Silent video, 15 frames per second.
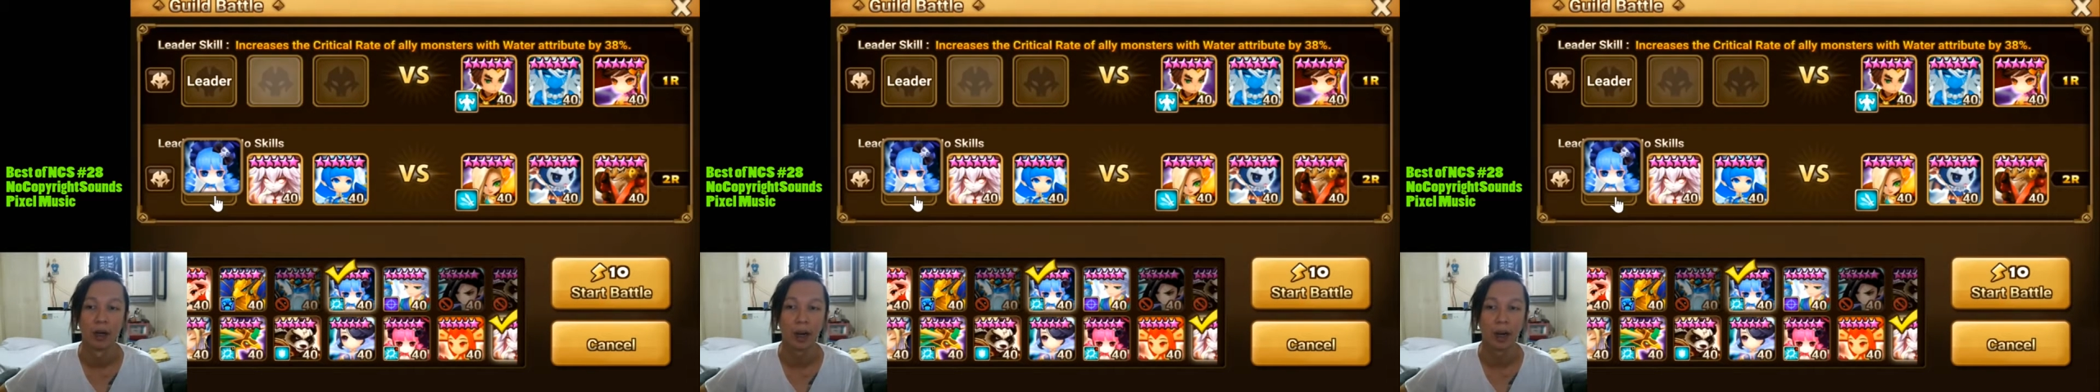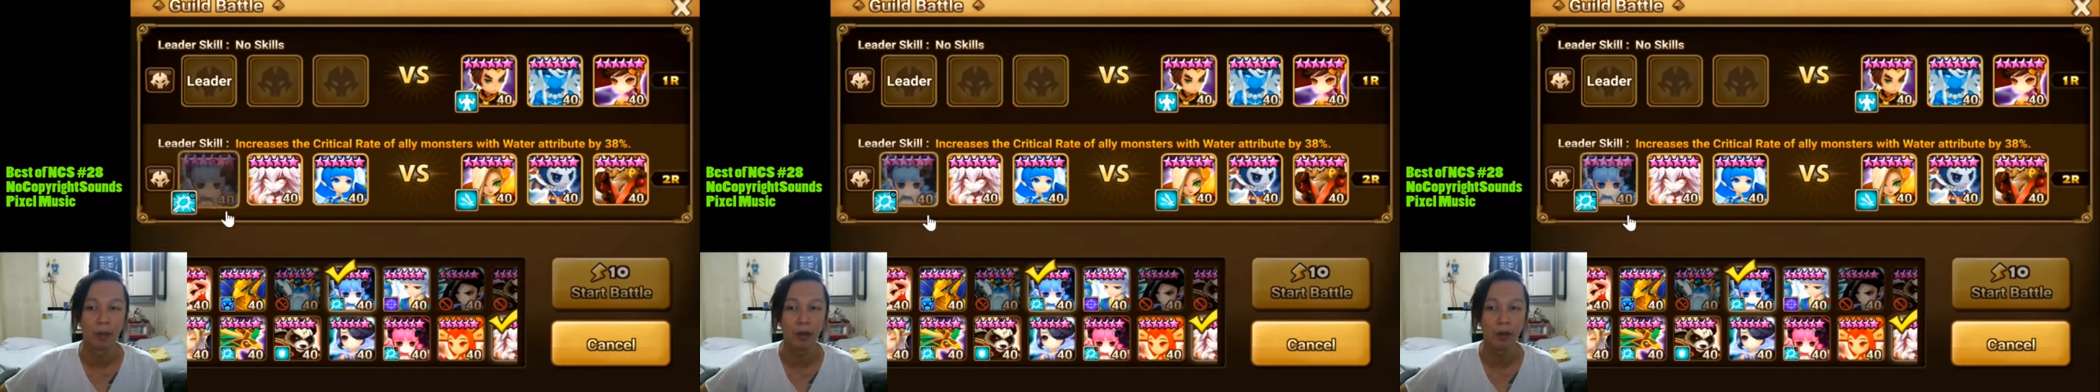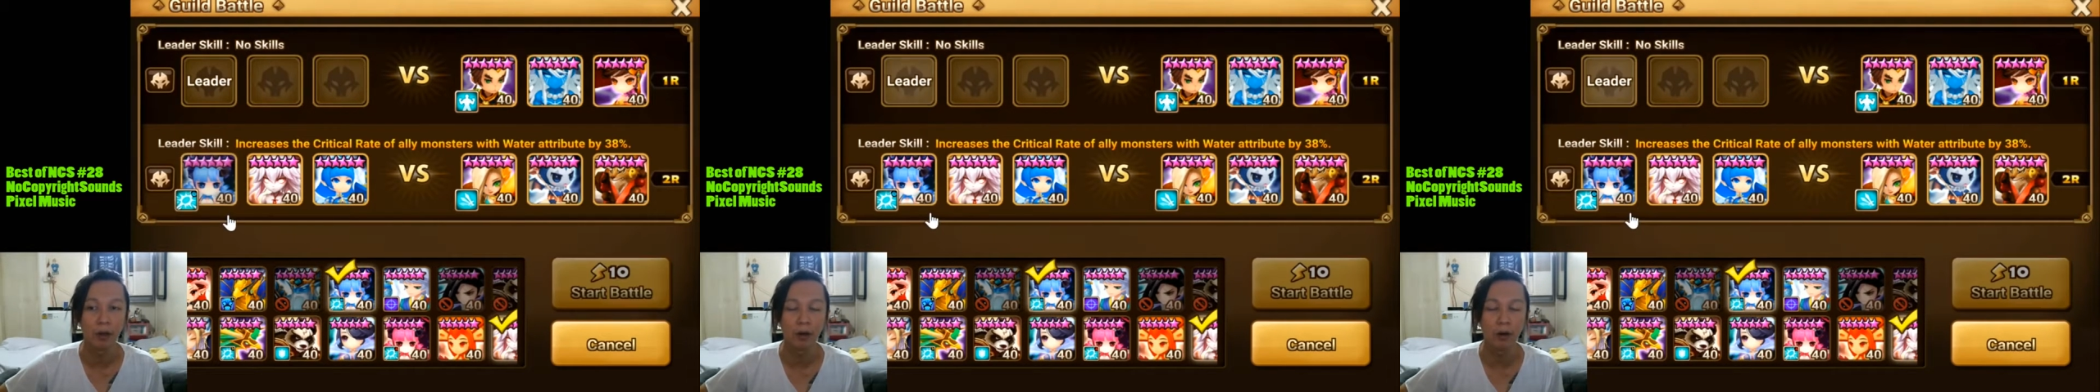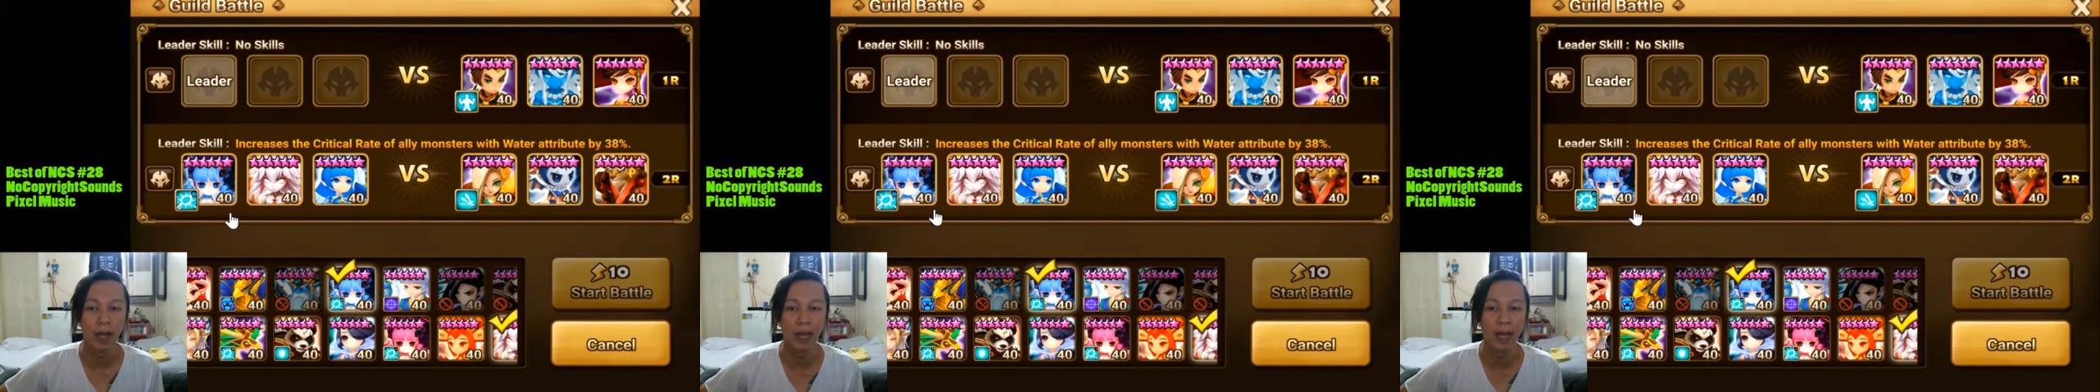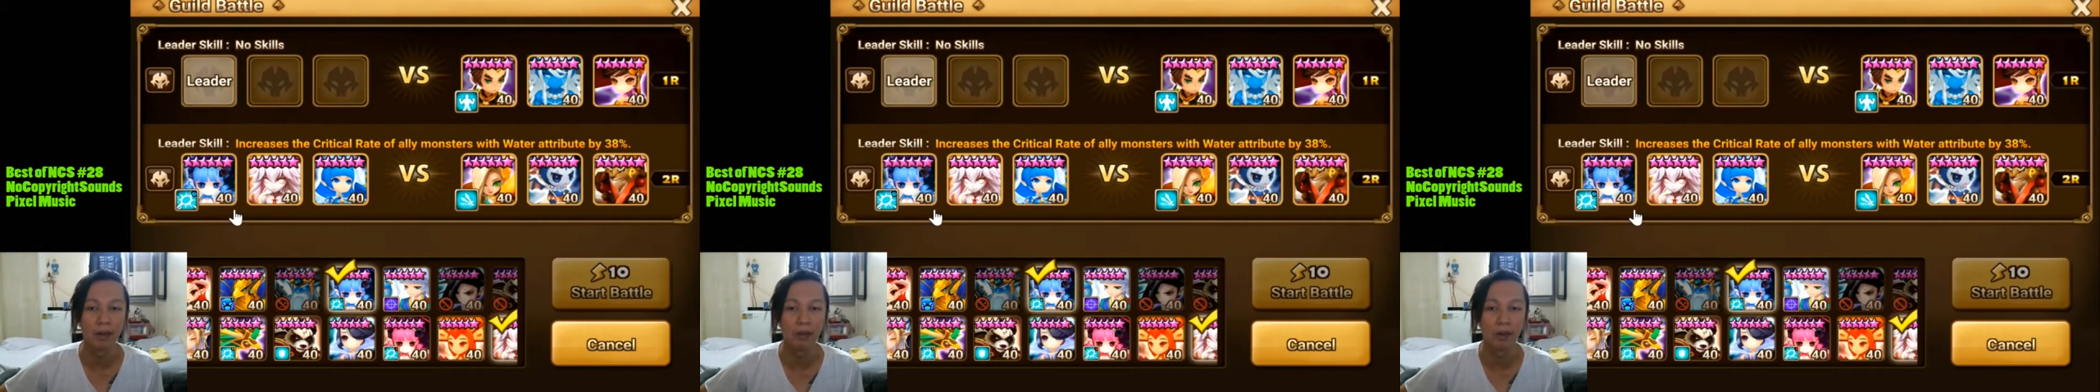I'm gonna go
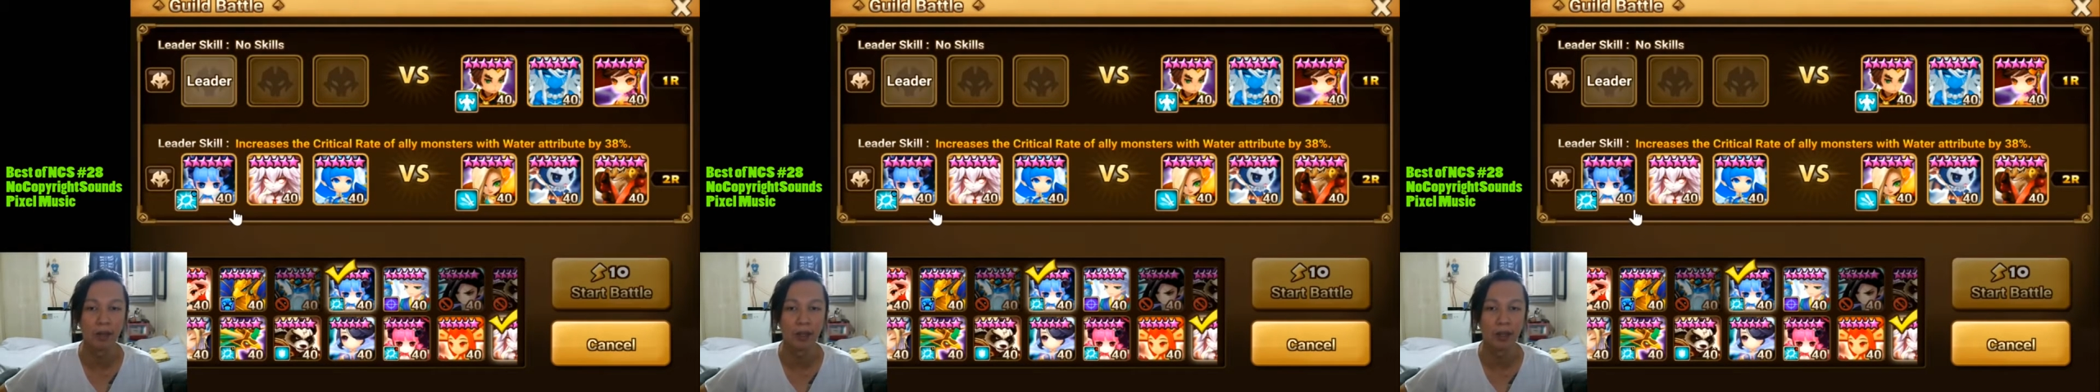Annabelle